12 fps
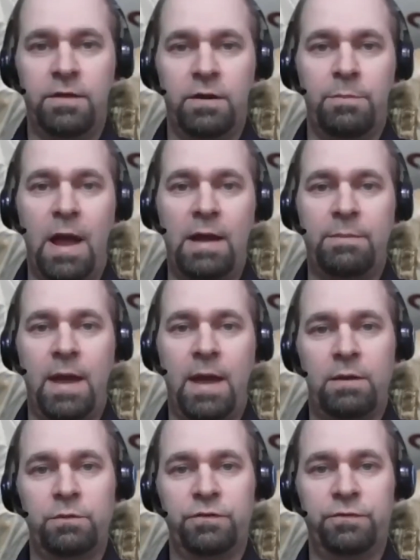Their
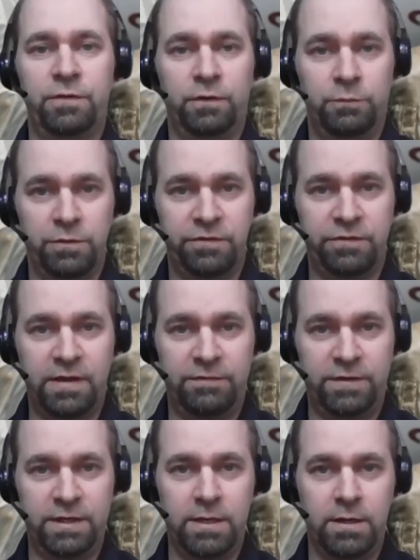backpack was filled with
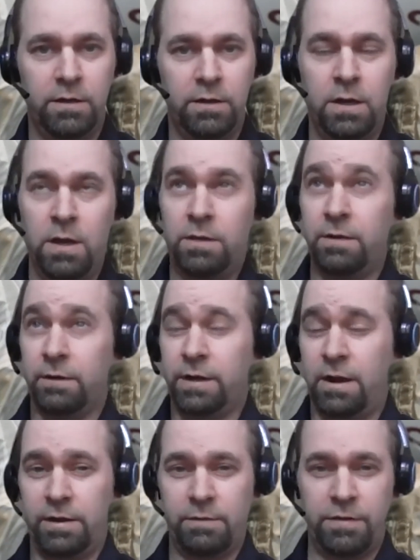safety gear. They were
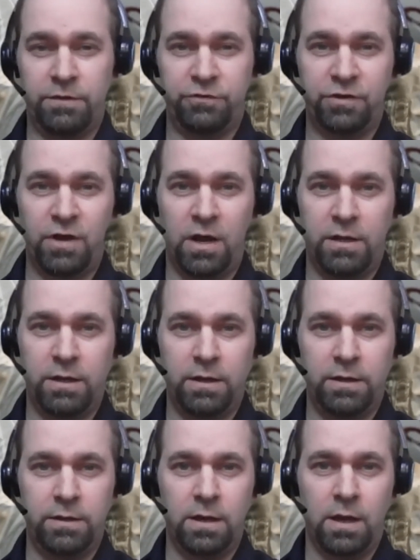carrying around the
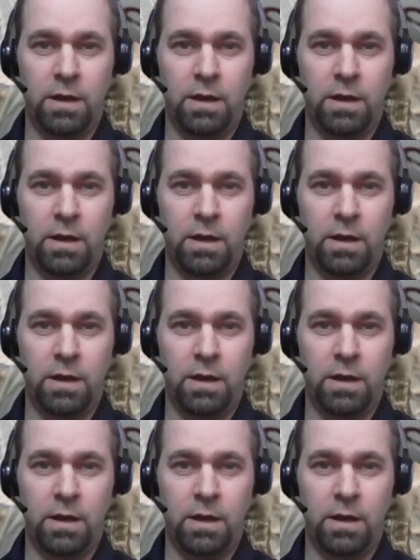shotgun.